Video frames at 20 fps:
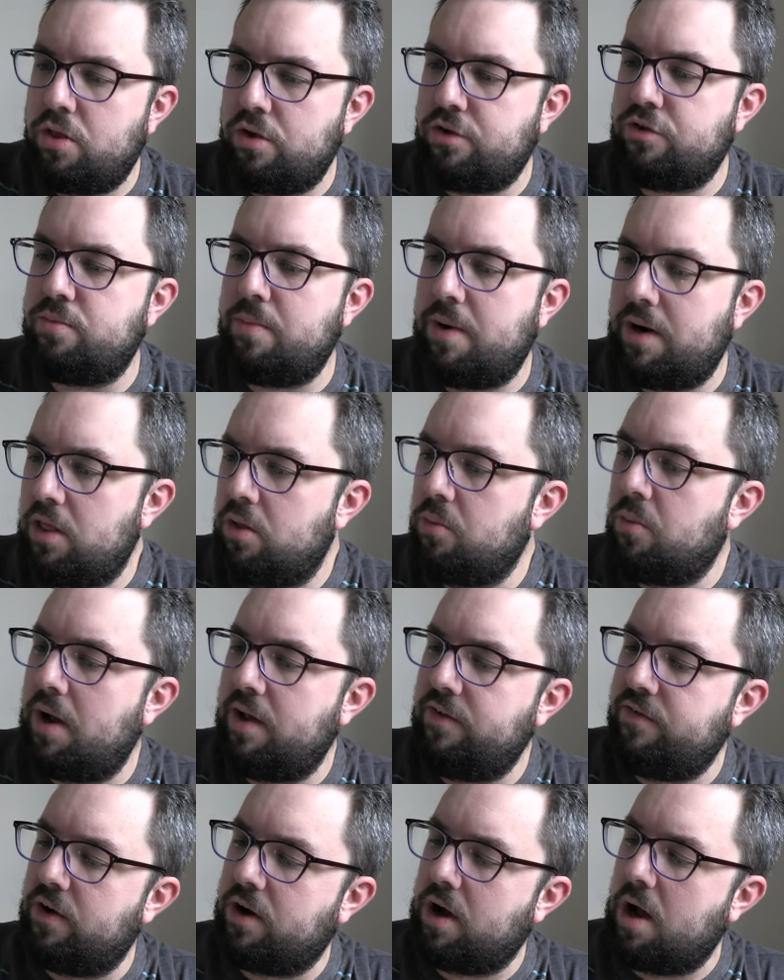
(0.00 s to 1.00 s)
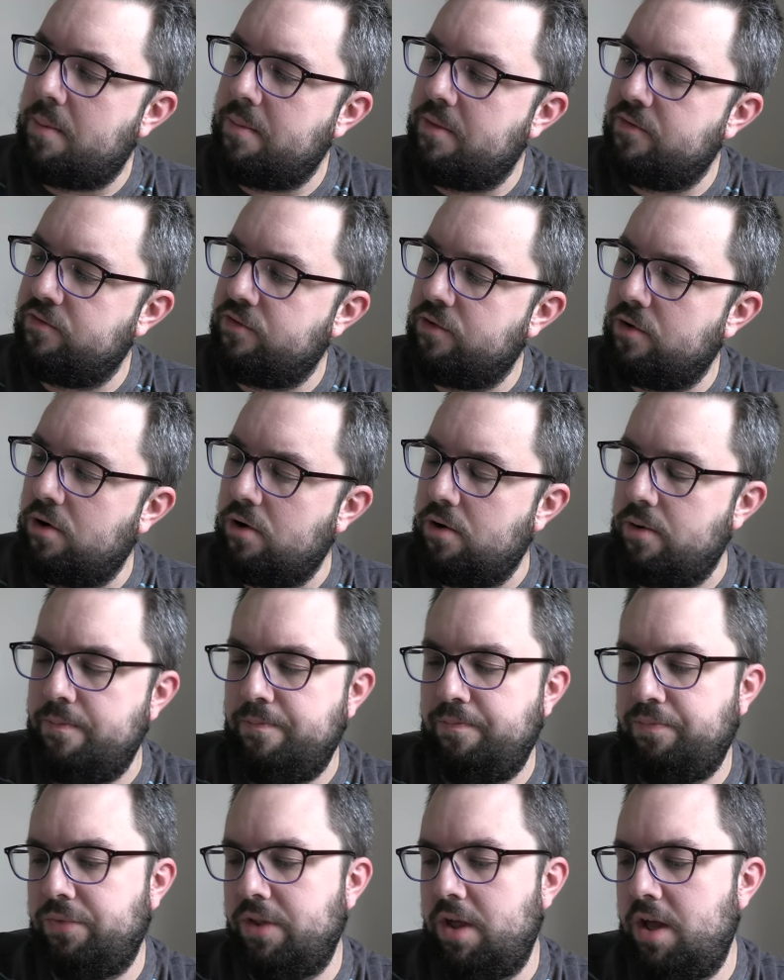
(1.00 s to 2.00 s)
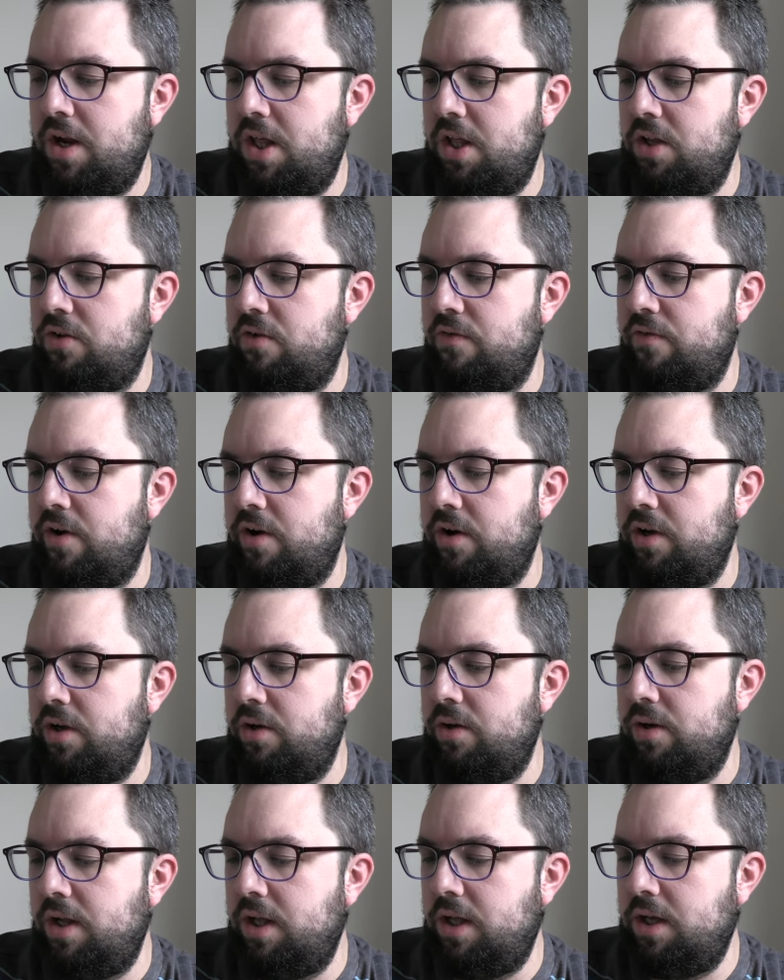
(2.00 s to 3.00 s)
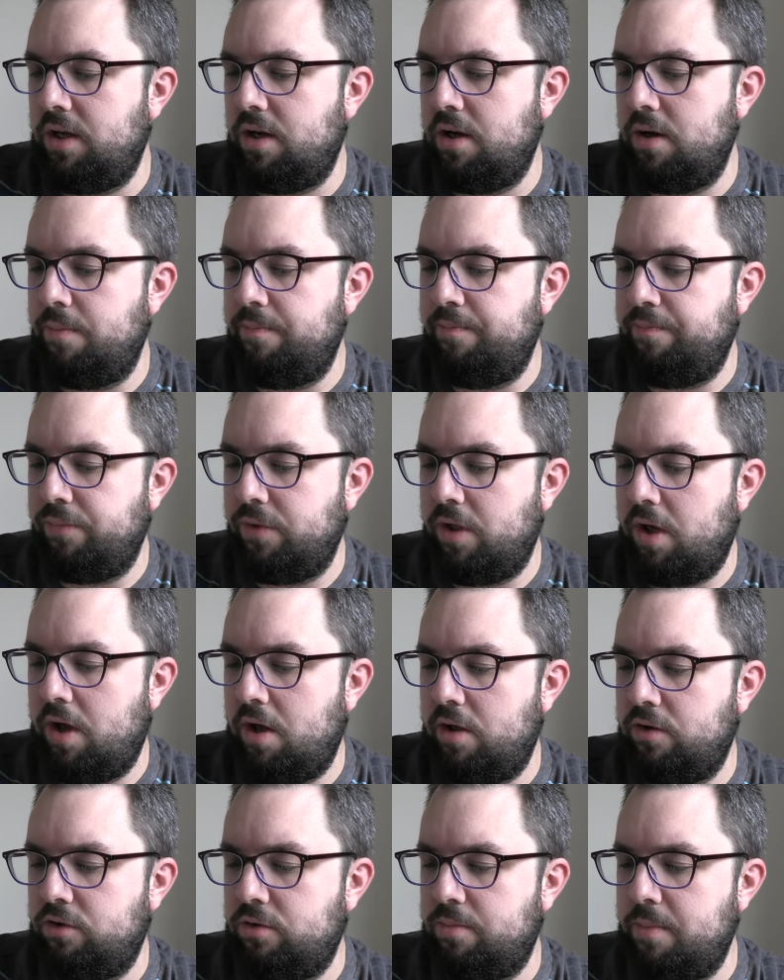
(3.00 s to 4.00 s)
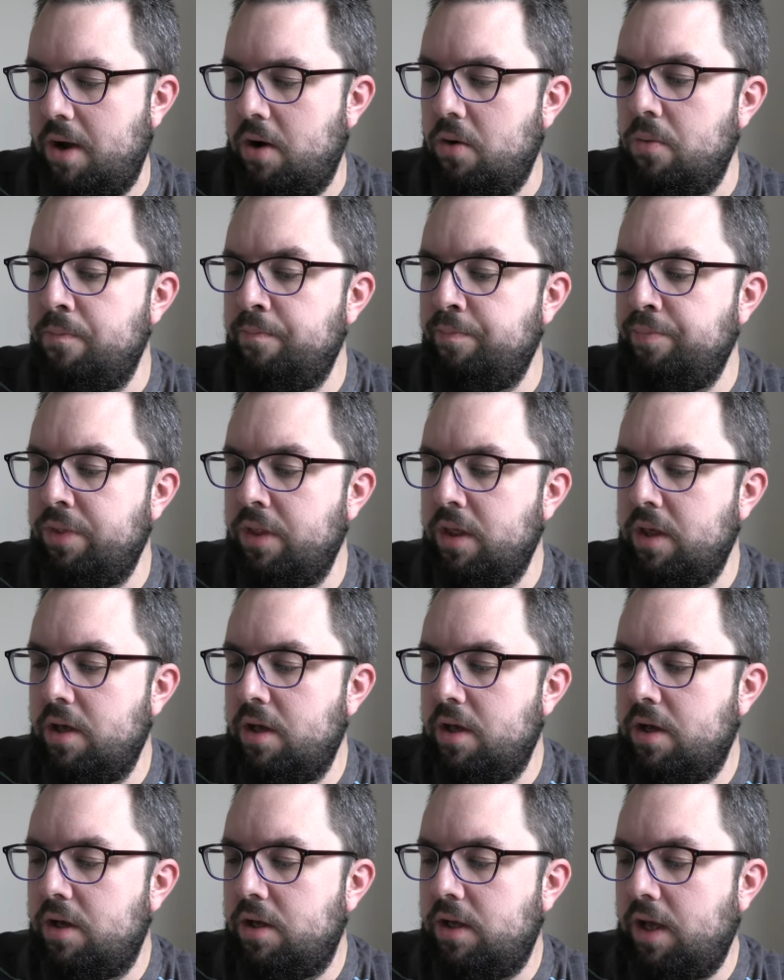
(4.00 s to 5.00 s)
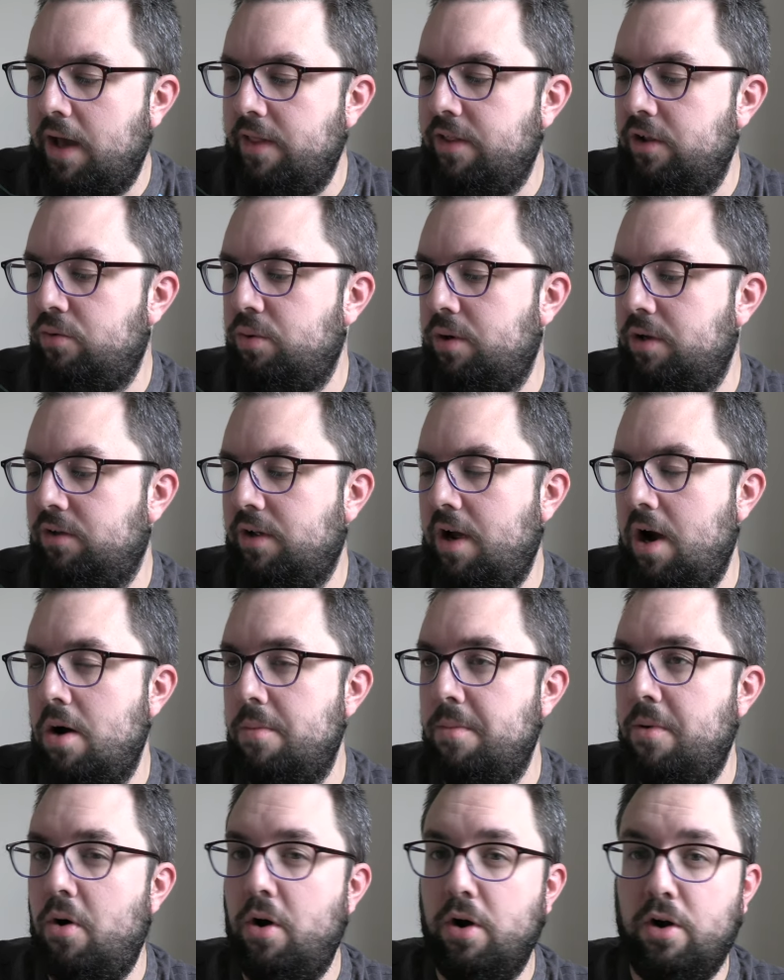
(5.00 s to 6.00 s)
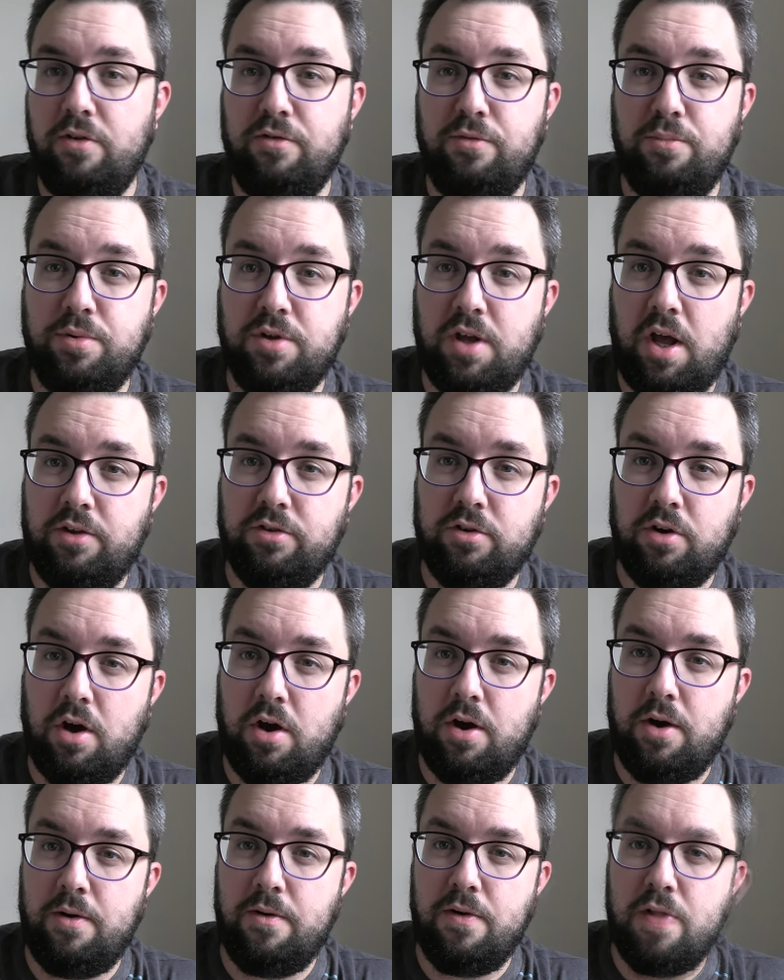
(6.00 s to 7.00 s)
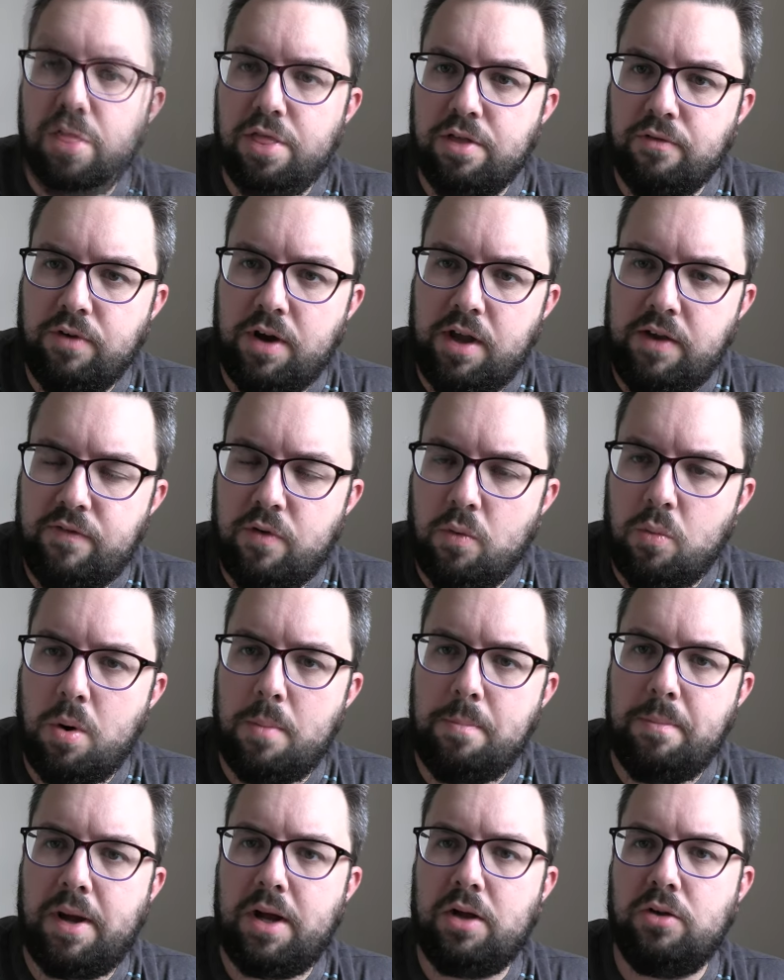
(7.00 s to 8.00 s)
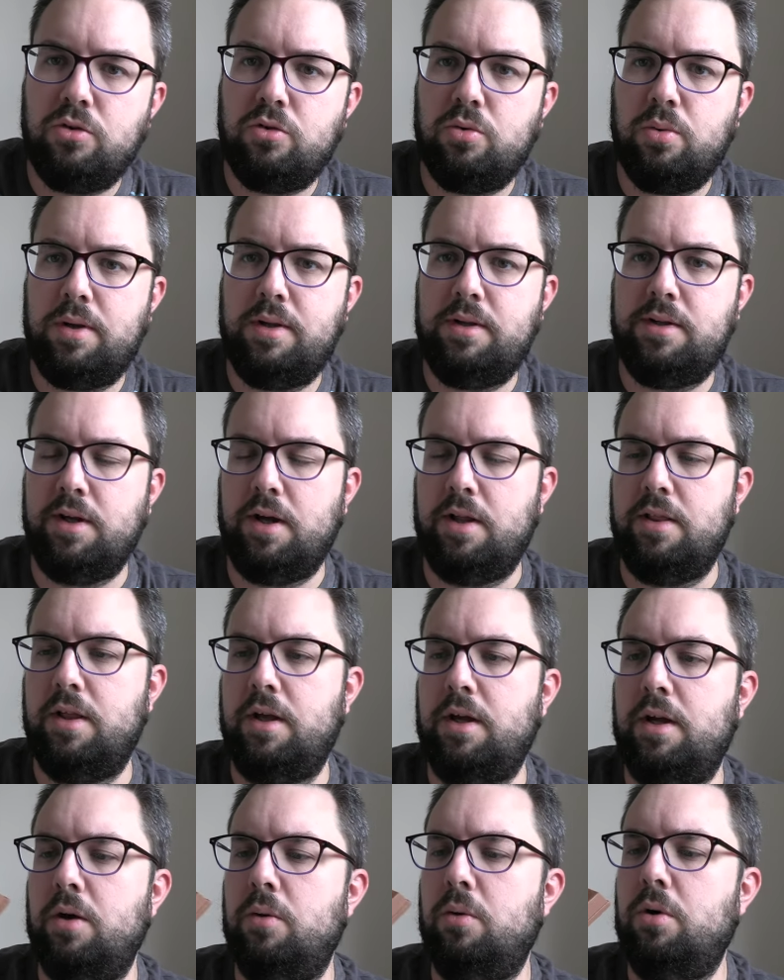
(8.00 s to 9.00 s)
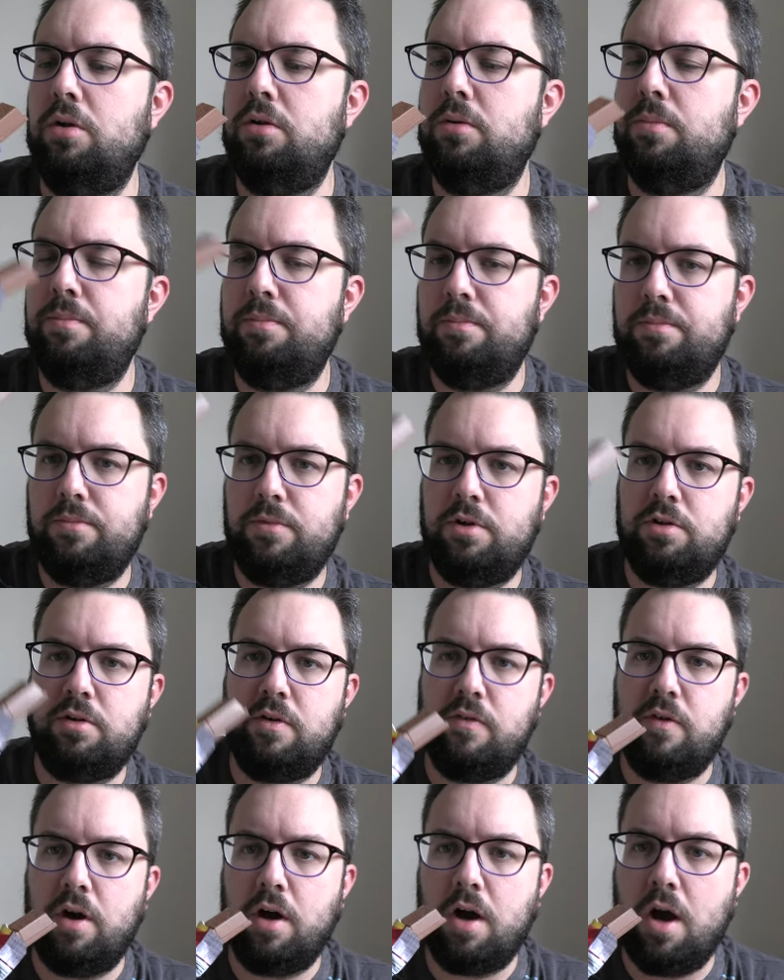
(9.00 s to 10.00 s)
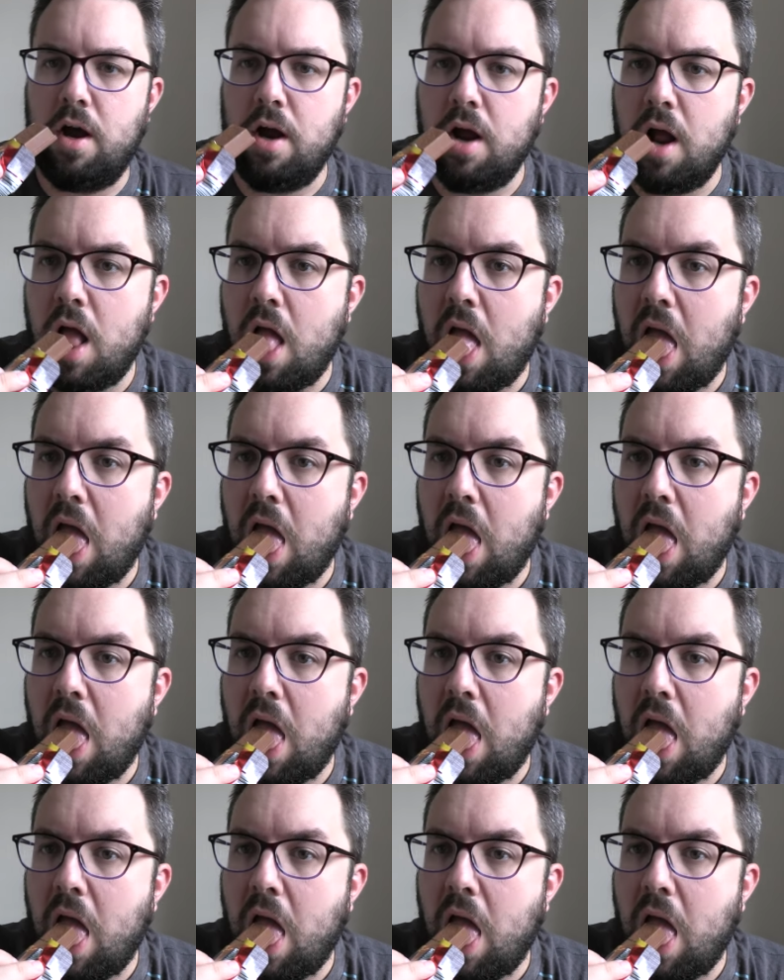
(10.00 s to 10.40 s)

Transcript: smell of the wafer coming through. It is a very unique smell. Yeah, this one is caramel. I got it from Tesco. 3 for £1.20, I think it was. Let's give it a go.